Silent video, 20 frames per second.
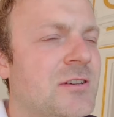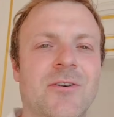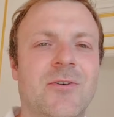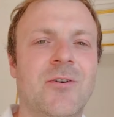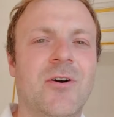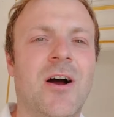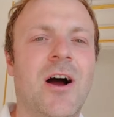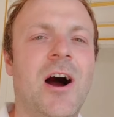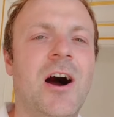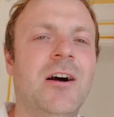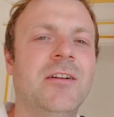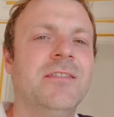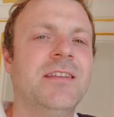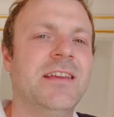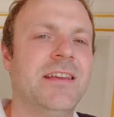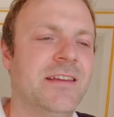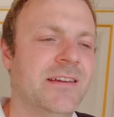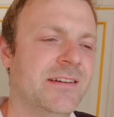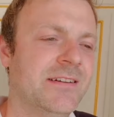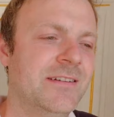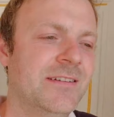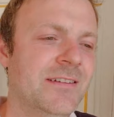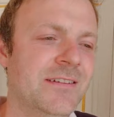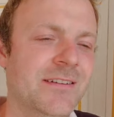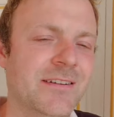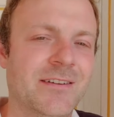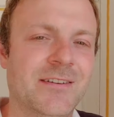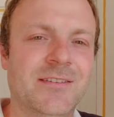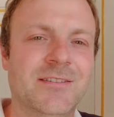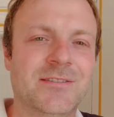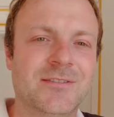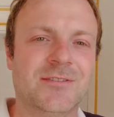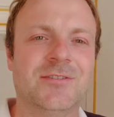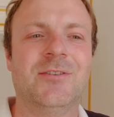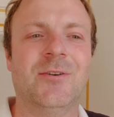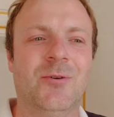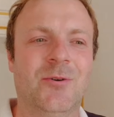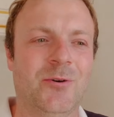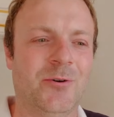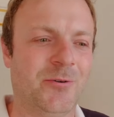a honey
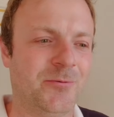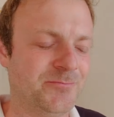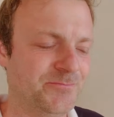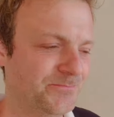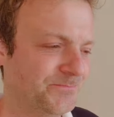color.